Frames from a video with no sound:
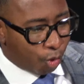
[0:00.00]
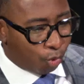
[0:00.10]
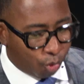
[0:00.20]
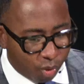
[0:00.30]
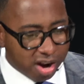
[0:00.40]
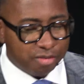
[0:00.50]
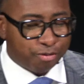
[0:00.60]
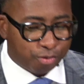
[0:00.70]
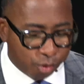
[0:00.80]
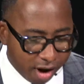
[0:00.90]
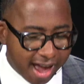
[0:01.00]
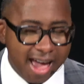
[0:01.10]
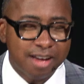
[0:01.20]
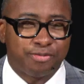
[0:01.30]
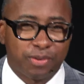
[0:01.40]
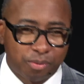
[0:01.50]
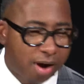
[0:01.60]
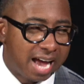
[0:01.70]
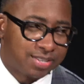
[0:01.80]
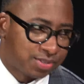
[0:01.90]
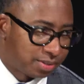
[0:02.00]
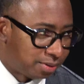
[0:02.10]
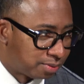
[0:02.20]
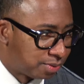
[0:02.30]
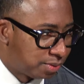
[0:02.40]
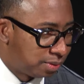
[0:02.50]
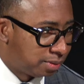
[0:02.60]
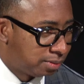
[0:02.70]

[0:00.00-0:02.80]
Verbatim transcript: riff, raff, and rascals.